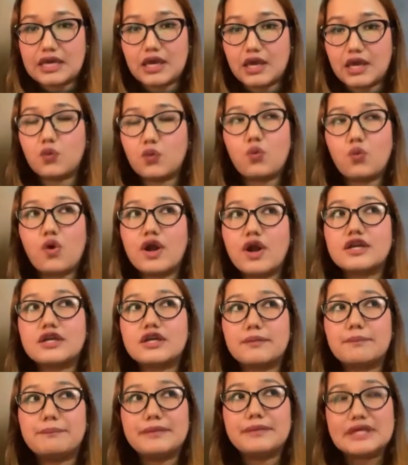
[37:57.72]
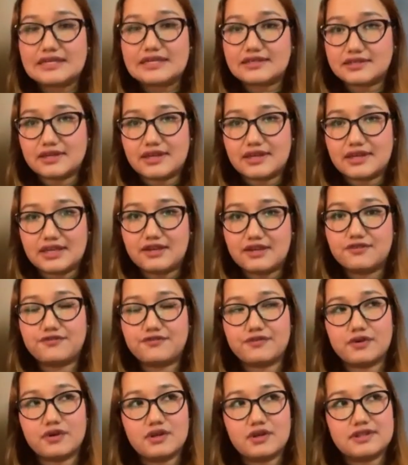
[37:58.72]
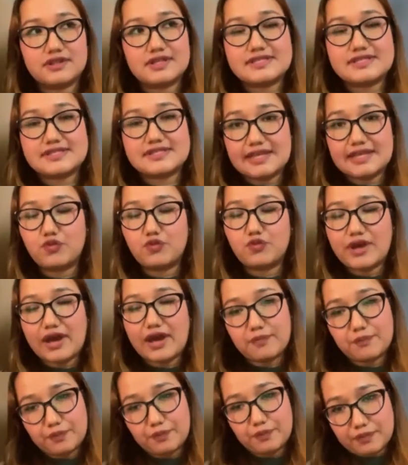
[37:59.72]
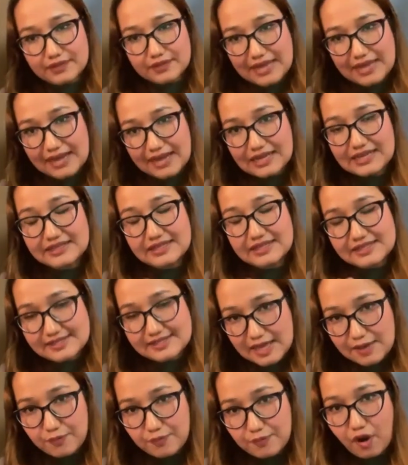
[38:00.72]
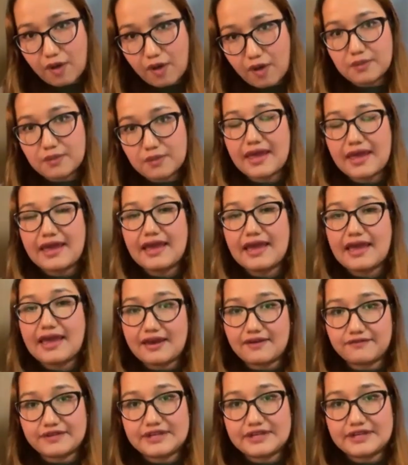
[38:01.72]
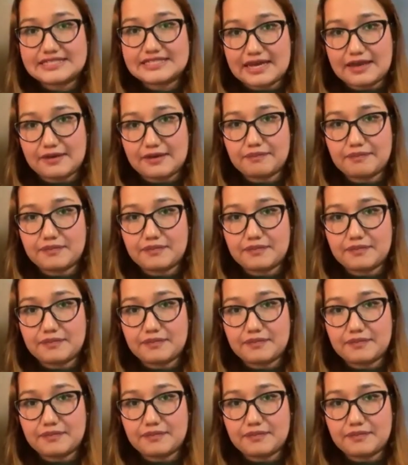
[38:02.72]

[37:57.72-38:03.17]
It won't meet if the same we are tackling the same problem every time